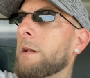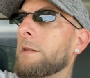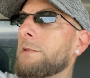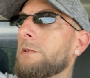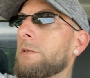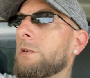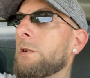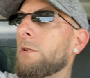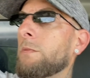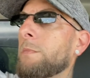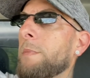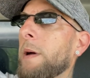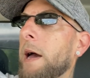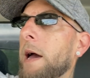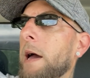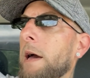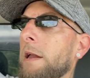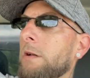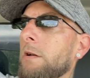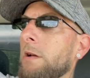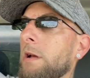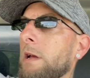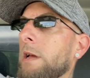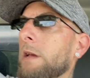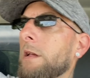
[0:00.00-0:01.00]
two
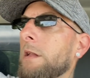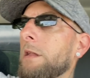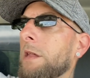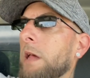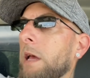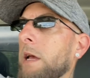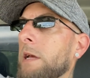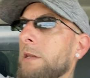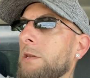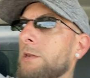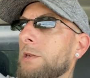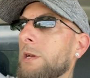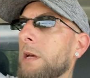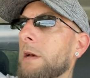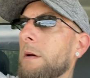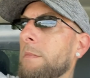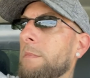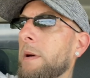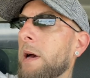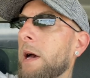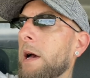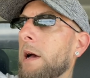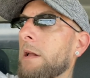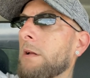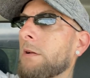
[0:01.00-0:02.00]
batteries, AGM
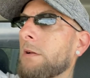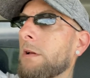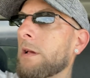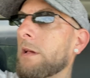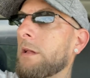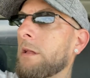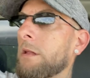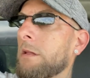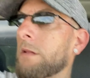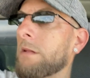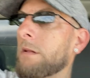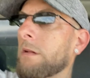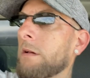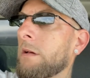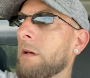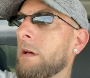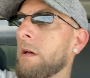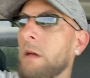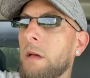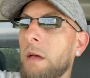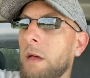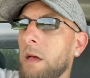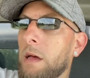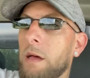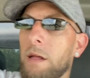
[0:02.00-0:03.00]
batteries.
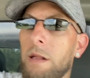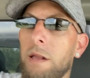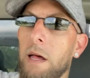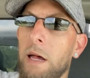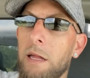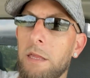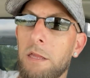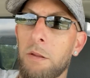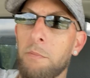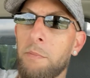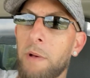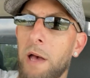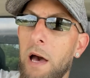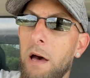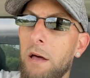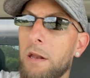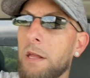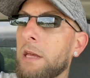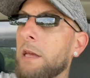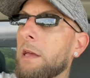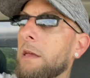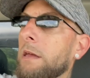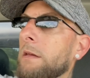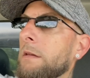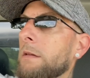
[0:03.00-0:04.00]
And that's about
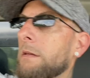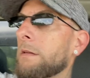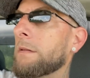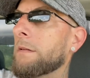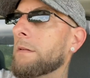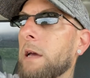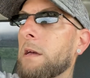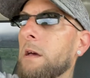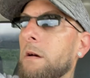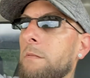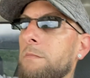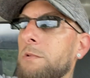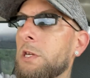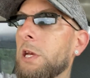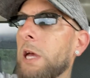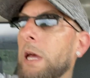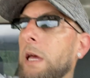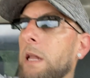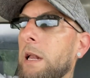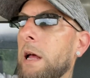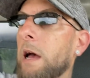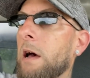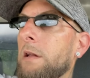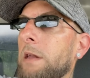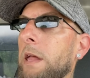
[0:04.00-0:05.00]
it. Come check
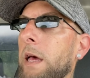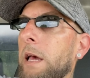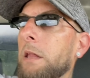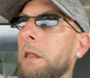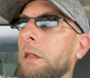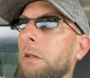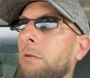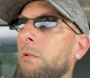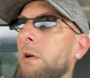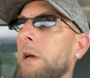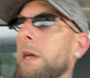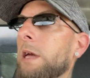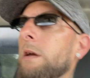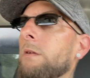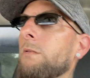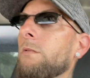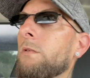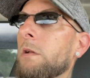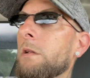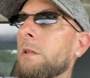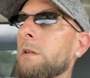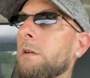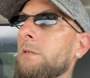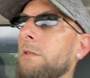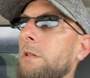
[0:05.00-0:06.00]
it out next week.
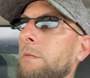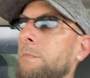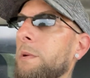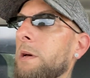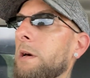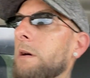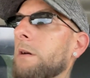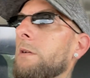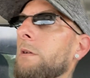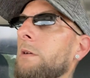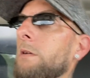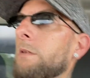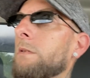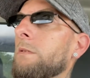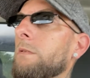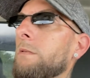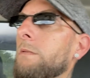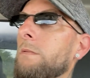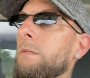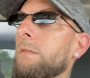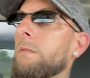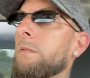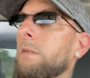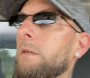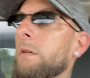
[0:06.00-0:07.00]
We'll do the build.
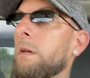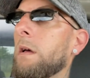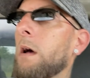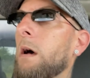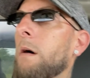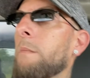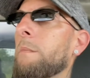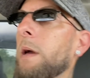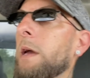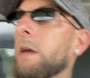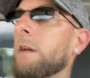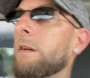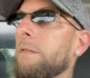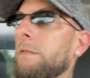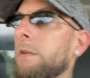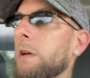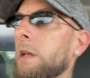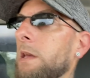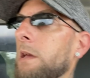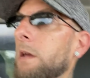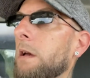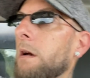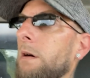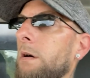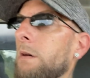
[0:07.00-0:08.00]
I'll make a
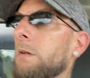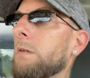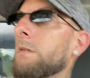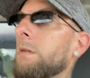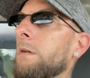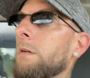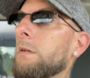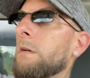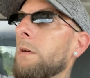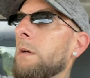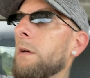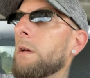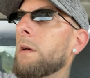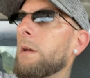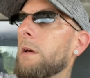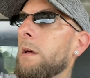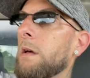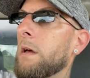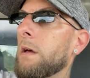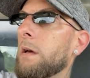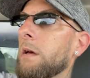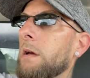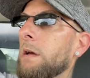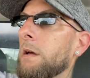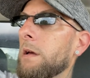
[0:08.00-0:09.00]
video.
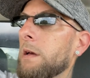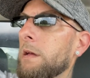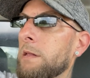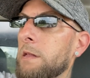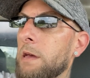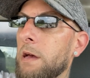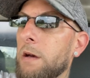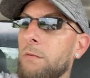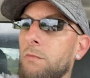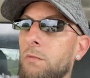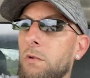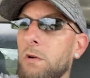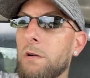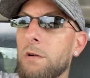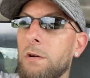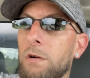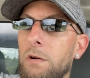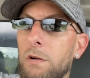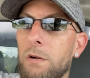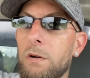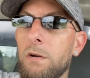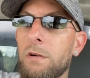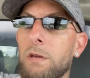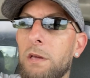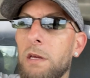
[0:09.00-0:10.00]
And then
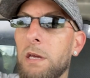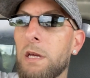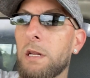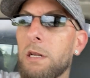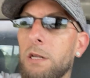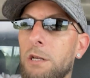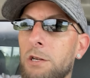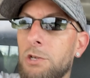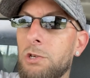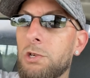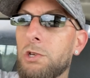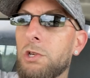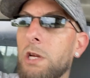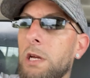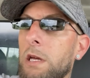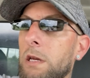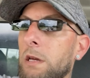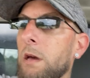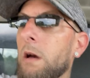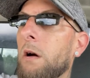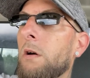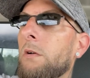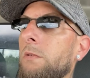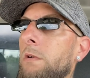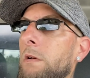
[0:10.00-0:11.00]
we'll get this shit
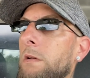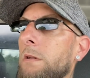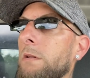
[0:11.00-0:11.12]
going.